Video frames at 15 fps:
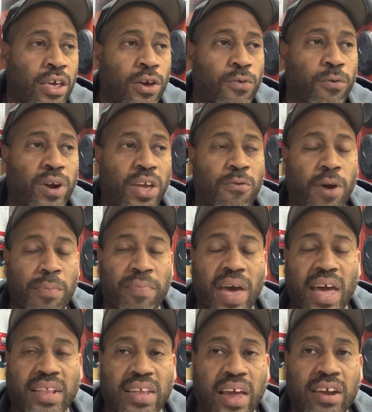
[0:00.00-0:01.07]
when he went
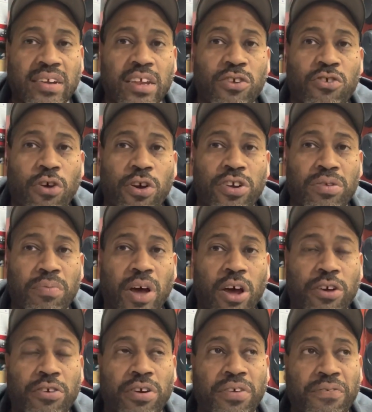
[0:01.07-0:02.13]
back, they actually charged him
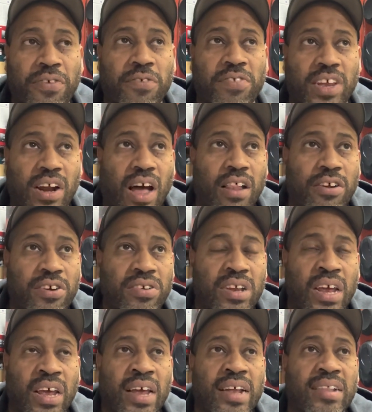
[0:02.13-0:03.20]
$150
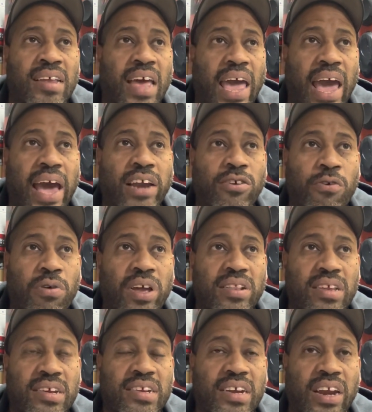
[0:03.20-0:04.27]
to add quick
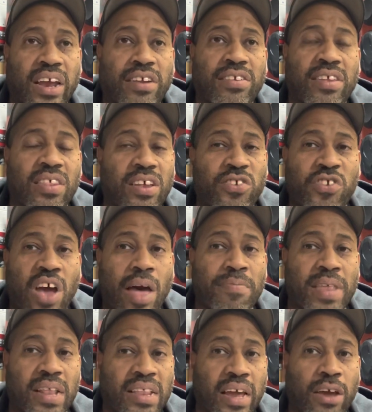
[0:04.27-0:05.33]
disconnects to the job
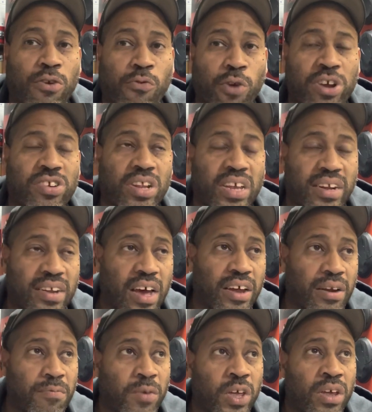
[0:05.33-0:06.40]
that they had originally
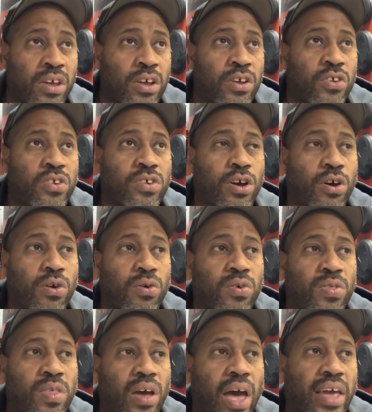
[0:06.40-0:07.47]
done. So
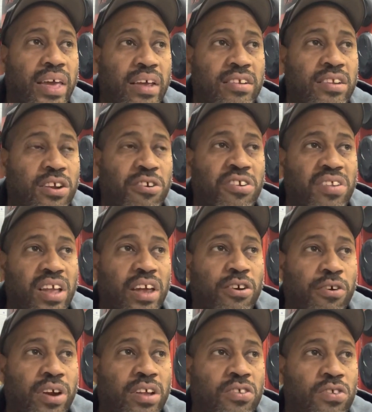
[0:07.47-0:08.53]
the, I guess their
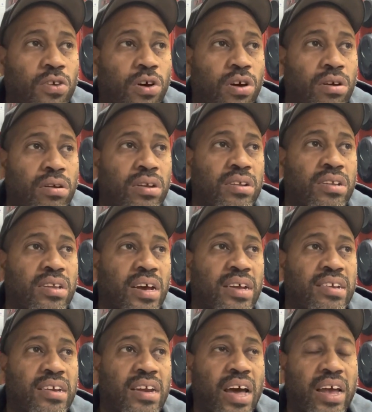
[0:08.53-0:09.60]
standard install
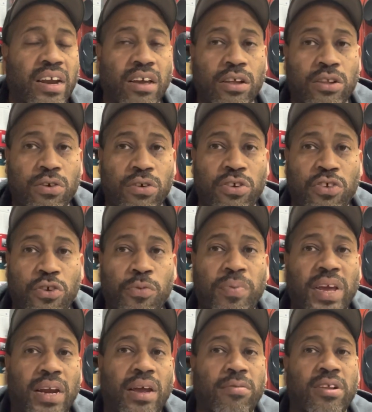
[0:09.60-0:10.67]
does not include you
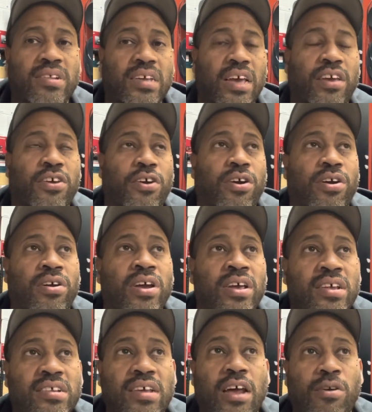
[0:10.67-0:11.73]
being able to take your
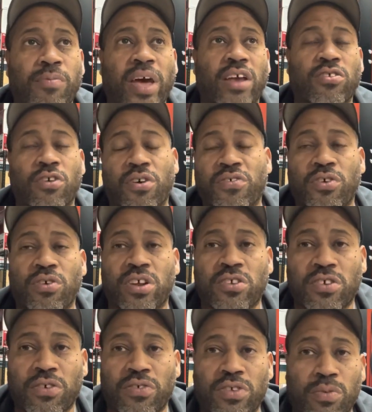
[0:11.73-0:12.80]
saddlebags off so you can
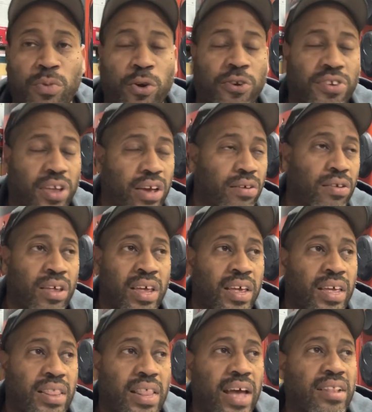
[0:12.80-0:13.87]
service the motorcycle.
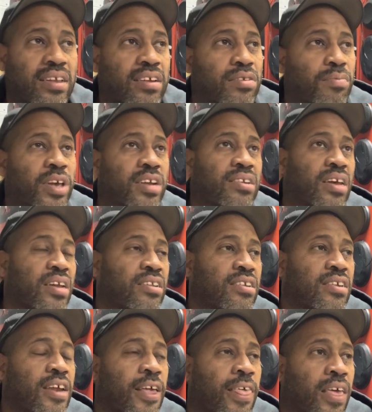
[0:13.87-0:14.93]
That does make
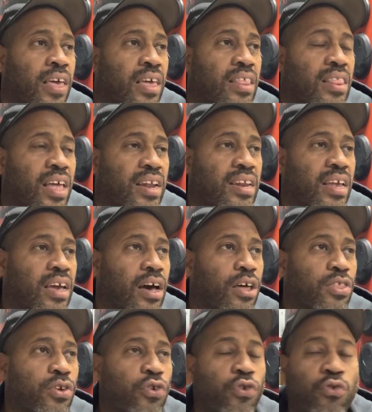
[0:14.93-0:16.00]
sense. Then the
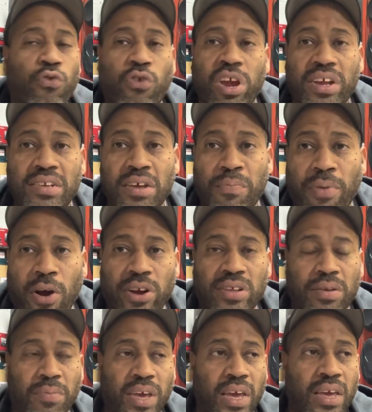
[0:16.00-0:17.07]
other crazy part
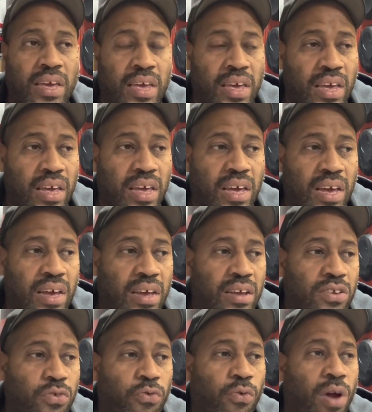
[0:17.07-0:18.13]
to me
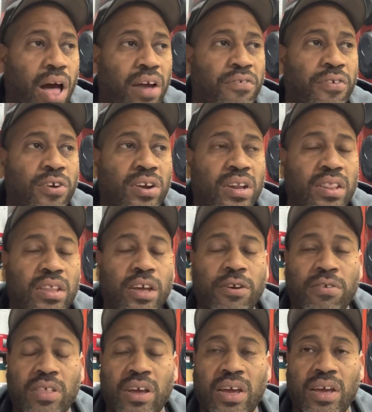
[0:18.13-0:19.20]
is Rockford
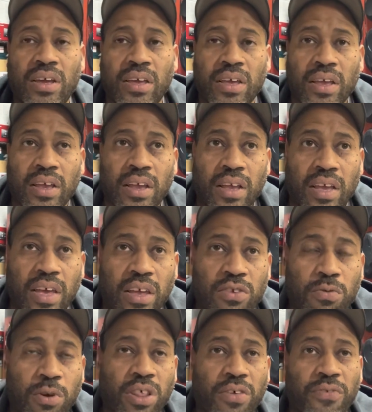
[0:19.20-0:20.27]
literally is
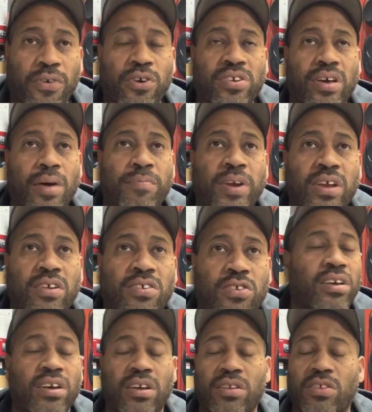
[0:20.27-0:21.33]
one of the first companies
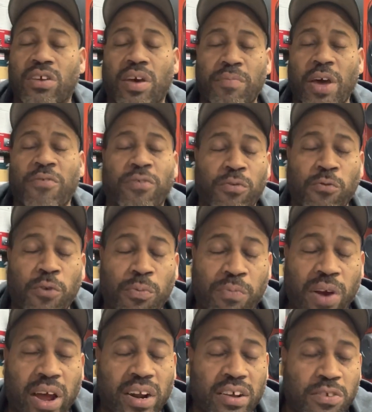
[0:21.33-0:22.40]
to come out for, with
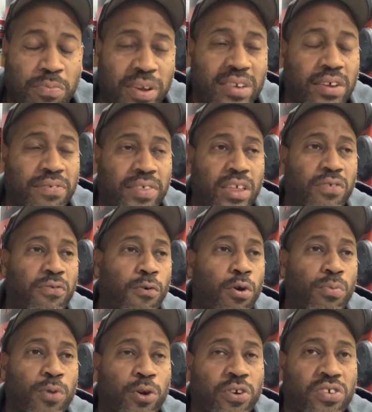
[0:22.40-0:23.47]
products specifically for
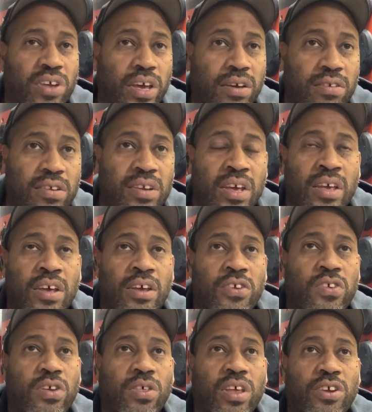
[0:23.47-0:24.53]
motorcycles.
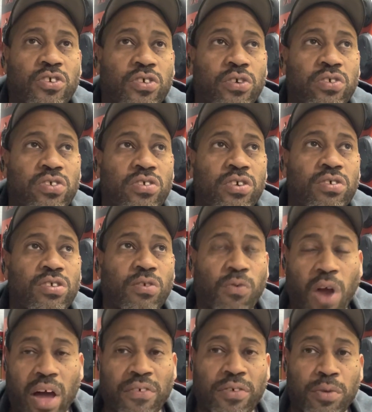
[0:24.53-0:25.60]
So they chose to use the
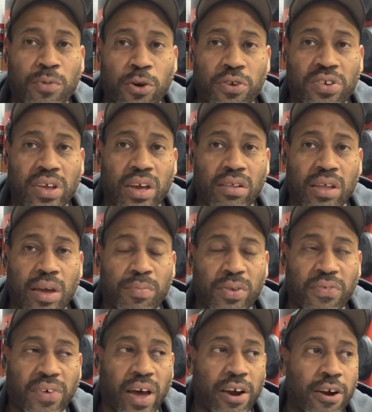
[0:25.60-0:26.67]
Rockford motorcycle
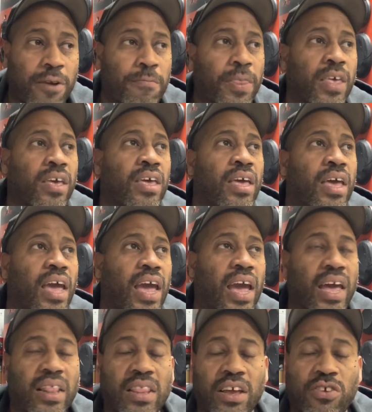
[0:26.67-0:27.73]
amplifier
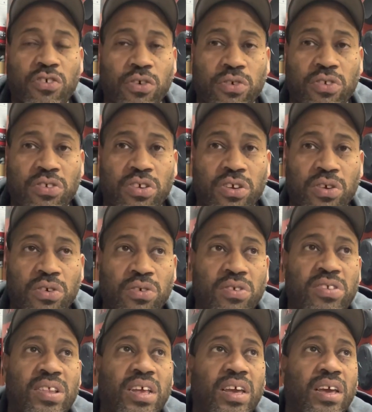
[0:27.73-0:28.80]
and they chose to use
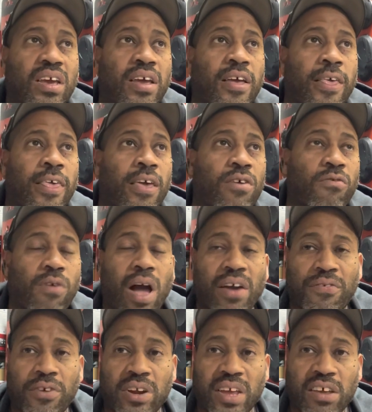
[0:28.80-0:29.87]
the
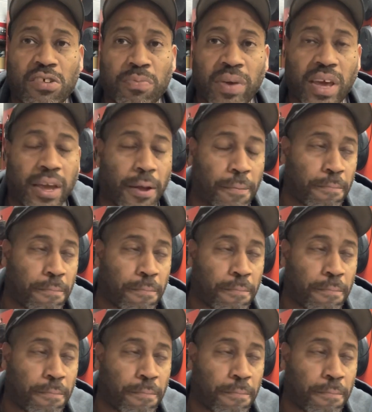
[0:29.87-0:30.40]
Rockford DSP.